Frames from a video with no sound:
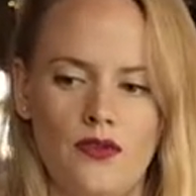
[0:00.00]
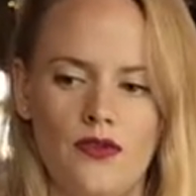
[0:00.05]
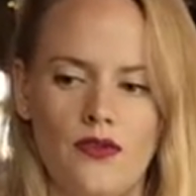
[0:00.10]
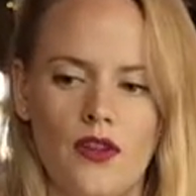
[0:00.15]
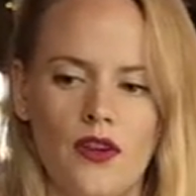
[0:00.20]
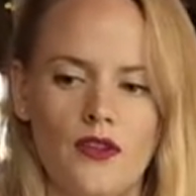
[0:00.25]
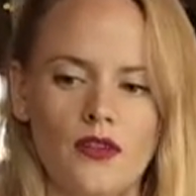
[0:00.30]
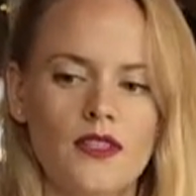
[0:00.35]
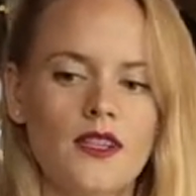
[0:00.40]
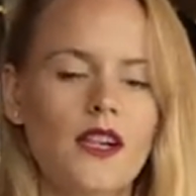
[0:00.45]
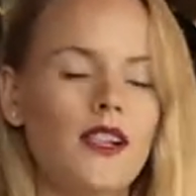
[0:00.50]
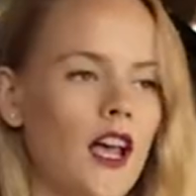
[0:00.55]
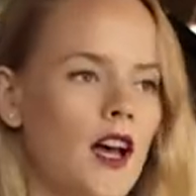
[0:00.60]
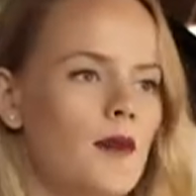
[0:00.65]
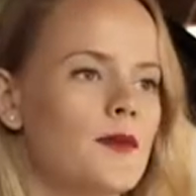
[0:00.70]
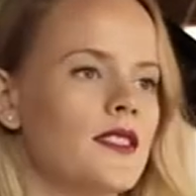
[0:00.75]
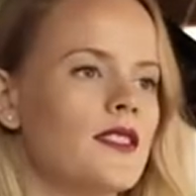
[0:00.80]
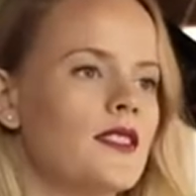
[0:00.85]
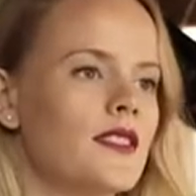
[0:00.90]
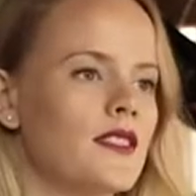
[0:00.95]
those
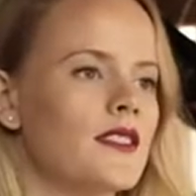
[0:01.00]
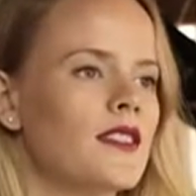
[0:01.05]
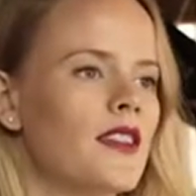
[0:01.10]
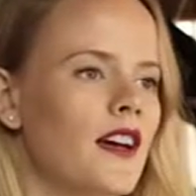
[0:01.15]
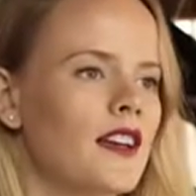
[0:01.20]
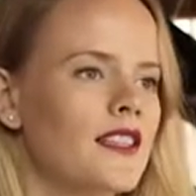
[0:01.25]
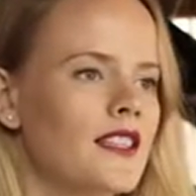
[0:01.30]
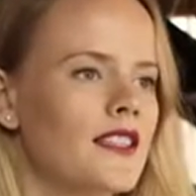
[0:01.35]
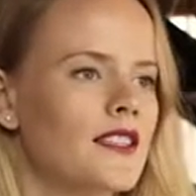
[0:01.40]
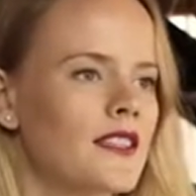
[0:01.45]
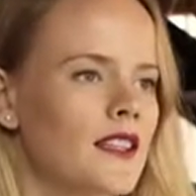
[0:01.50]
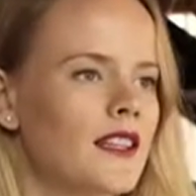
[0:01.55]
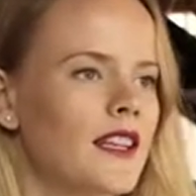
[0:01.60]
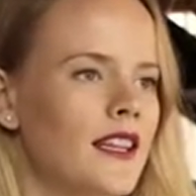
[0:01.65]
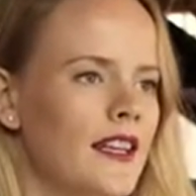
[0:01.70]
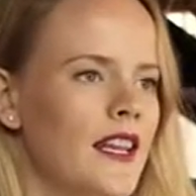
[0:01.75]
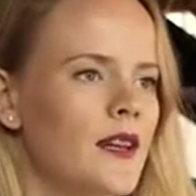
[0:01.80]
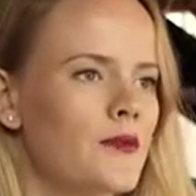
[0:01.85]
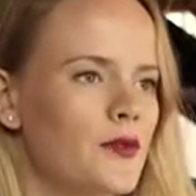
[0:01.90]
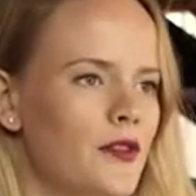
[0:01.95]
clubs and societies can
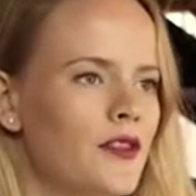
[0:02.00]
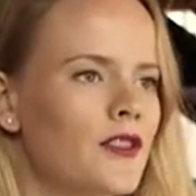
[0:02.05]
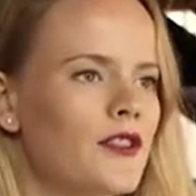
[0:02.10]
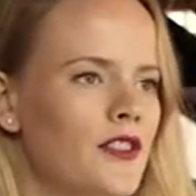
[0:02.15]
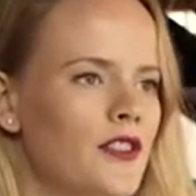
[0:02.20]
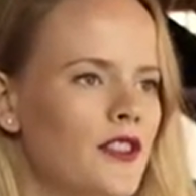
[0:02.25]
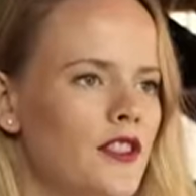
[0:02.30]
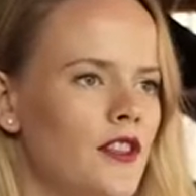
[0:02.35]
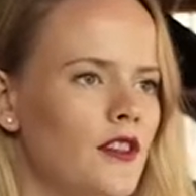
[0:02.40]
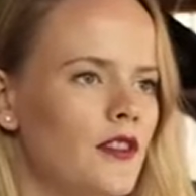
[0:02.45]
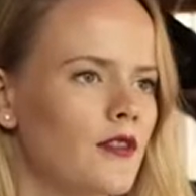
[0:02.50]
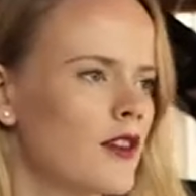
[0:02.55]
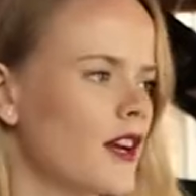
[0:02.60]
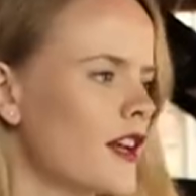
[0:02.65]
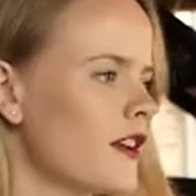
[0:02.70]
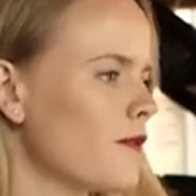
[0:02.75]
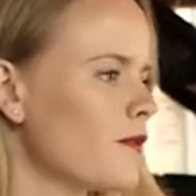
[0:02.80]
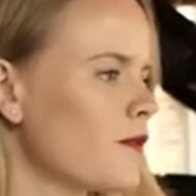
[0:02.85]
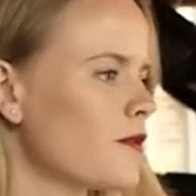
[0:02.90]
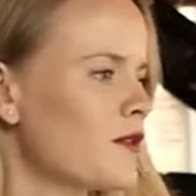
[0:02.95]
enable you to do,
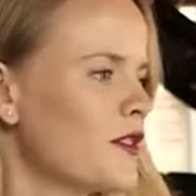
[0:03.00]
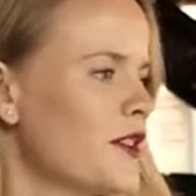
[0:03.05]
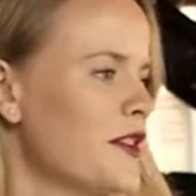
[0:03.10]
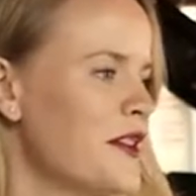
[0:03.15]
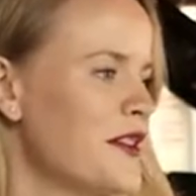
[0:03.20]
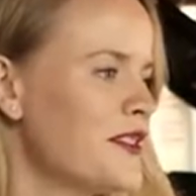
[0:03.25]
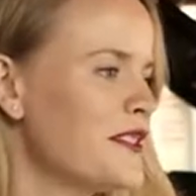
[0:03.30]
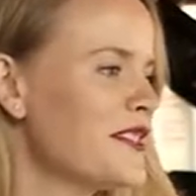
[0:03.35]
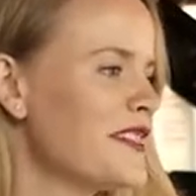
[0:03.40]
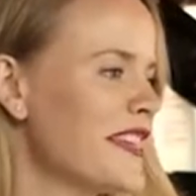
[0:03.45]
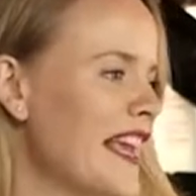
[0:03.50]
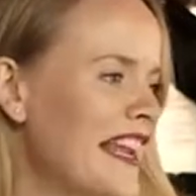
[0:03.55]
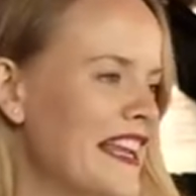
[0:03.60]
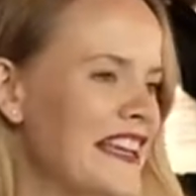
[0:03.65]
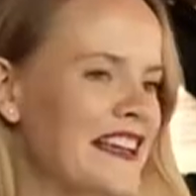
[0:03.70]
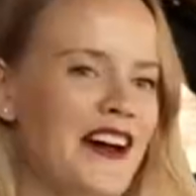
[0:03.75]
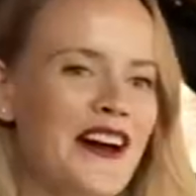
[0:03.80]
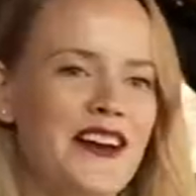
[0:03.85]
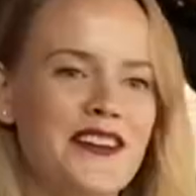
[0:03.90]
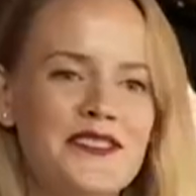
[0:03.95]
kind of
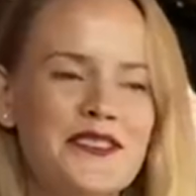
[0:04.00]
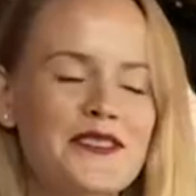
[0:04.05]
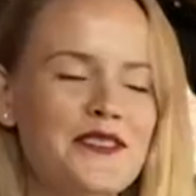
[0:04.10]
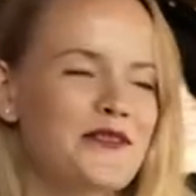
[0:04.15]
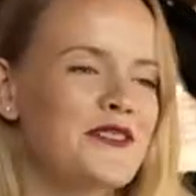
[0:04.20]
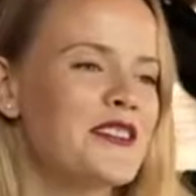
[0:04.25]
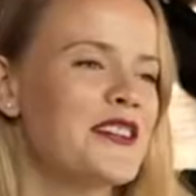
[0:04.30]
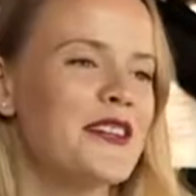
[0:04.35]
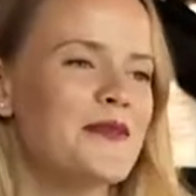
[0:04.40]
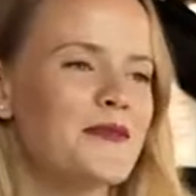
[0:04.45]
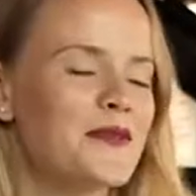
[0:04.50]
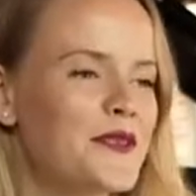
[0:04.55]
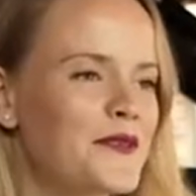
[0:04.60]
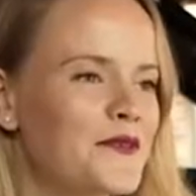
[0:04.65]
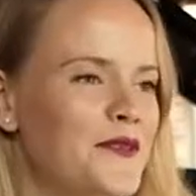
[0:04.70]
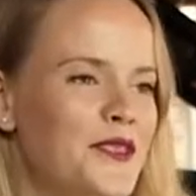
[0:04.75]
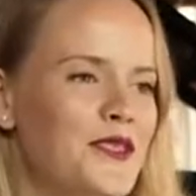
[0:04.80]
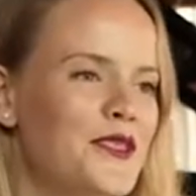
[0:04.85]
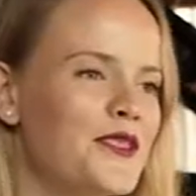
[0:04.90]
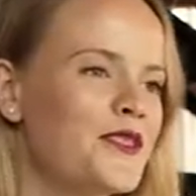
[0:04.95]
selling ice creams
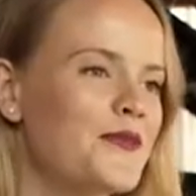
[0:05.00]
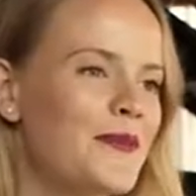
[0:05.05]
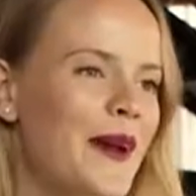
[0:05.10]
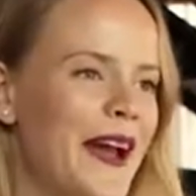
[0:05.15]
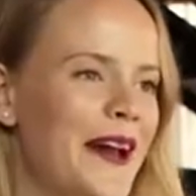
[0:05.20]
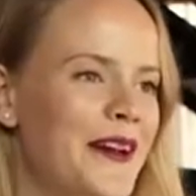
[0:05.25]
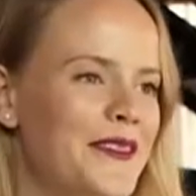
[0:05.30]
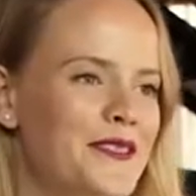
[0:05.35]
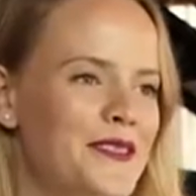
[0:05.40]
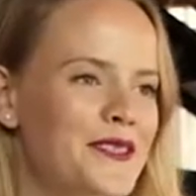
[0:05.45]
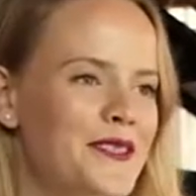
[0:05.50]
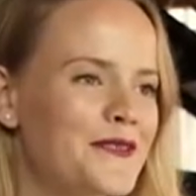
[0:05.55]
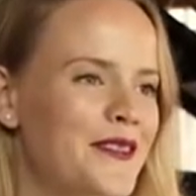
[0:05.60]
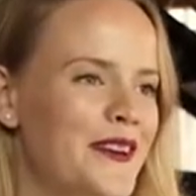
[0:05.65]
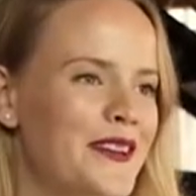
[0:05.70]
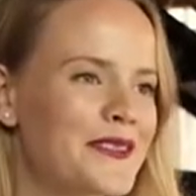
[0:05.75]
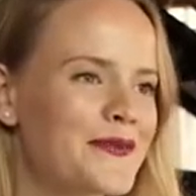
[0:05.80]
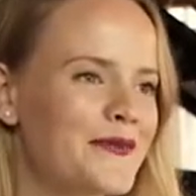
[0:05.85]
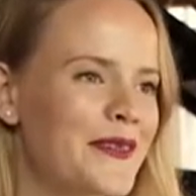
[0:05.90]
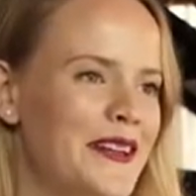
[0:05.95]
for £2 to
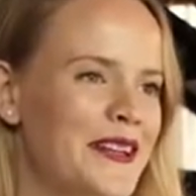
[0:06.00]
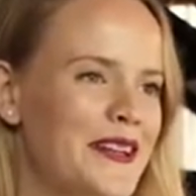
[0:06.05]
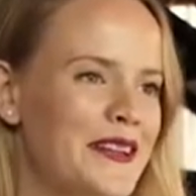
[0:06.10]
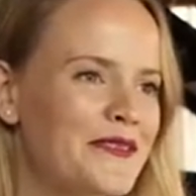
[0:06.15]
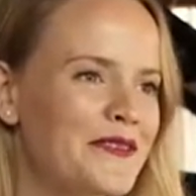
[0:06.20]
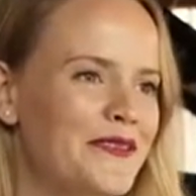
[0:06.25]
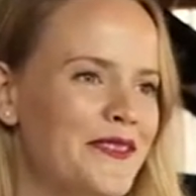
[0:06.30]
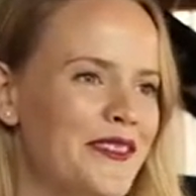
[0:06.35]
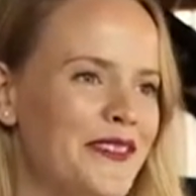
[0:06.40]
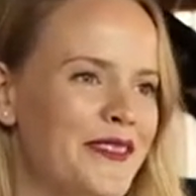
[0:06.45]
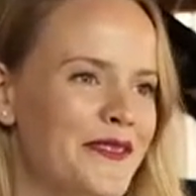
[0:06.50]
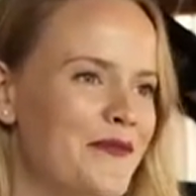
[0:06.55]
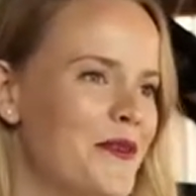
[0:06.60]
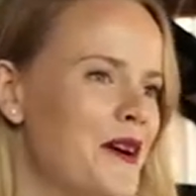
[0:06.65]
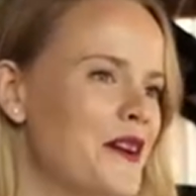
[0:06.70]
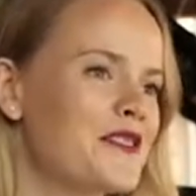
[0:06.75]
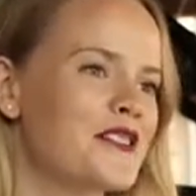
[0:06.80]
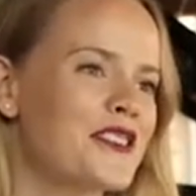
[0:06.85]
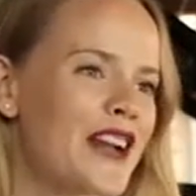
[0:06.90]
raise money for World